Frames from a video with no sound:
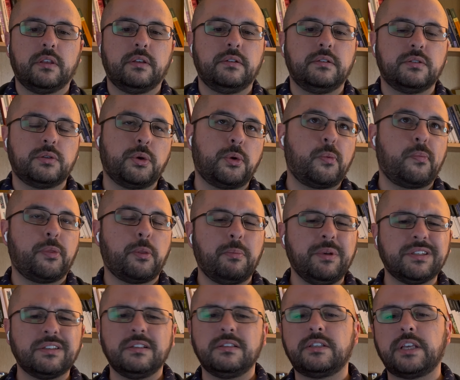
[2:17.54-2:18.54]
So
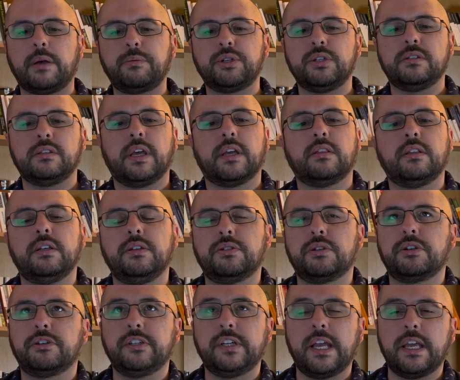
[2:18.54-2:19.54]
misconceptions like these
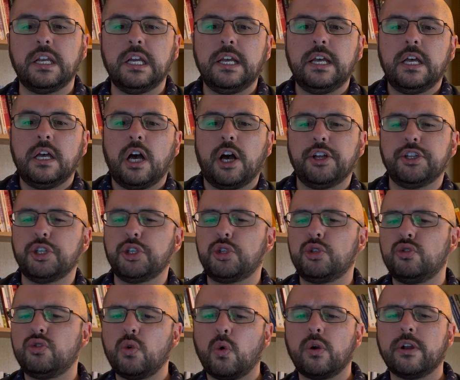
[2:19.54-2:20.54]
create a
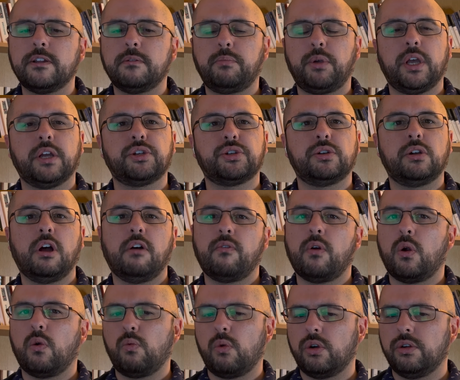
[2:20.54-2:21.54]
distorted picture of
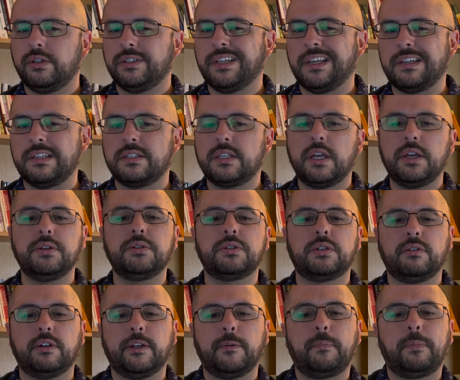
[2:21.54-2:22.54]
our world and its
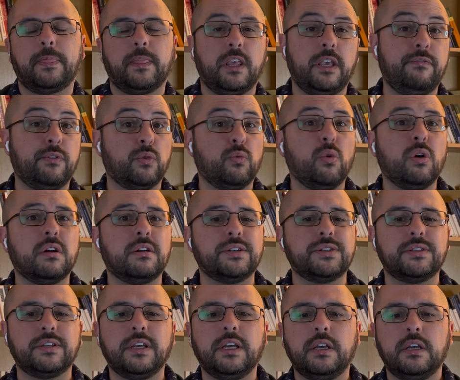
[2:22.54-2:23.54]
history. Even
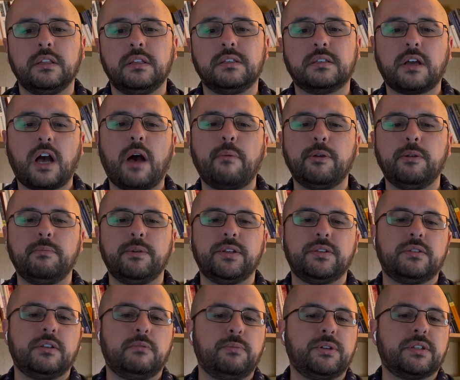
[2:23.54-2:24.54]
worse, these common
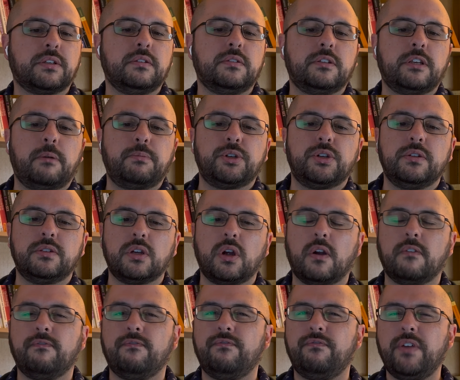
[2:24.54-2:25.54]
myths and misconceptions
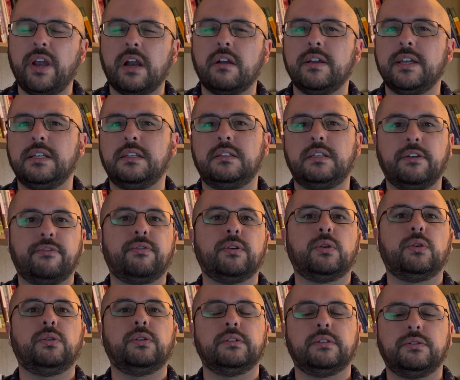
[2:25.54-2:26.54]
are very
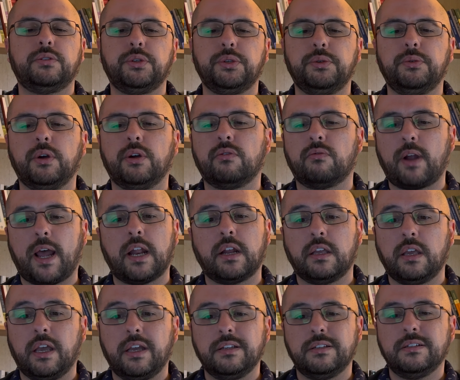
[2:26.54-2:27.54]
difficult to
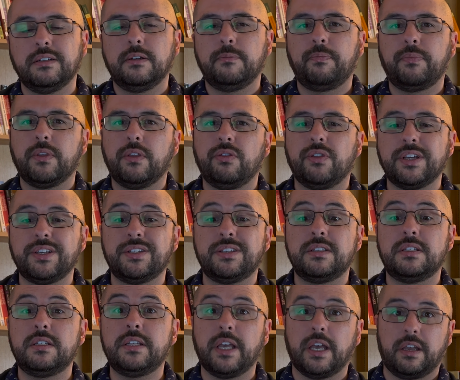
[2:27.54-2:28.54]
eradicate. They
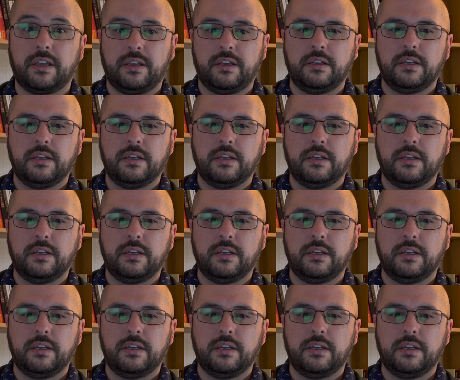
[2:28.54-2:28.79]
stick.